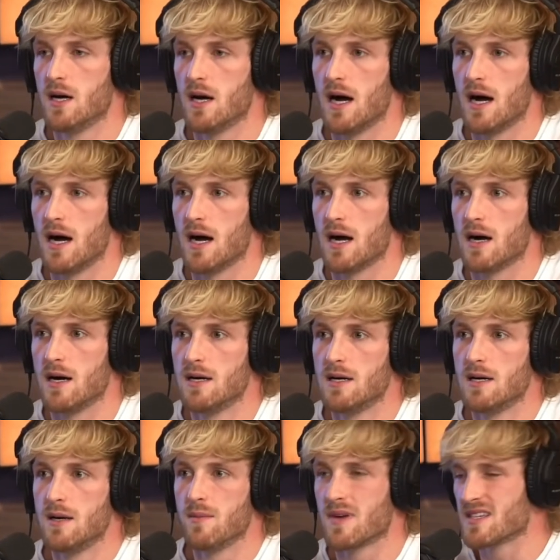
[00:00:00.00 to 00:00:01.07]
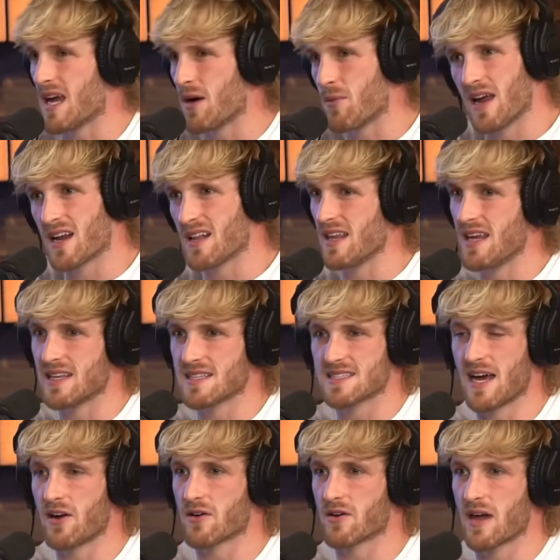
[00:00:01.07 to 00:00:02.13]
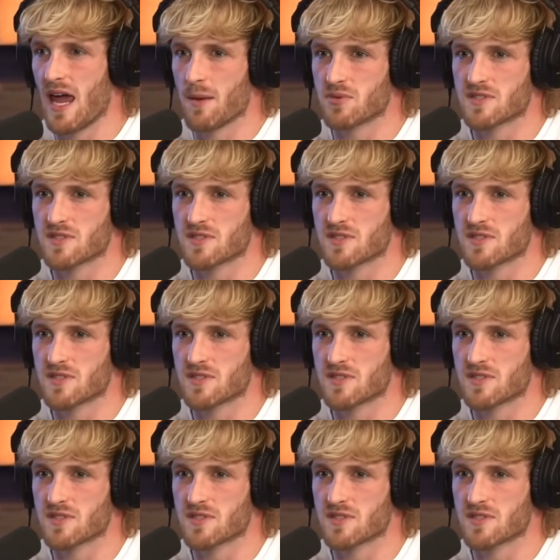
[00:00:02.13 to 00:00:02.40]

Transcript: Because we had a leak inside our camp.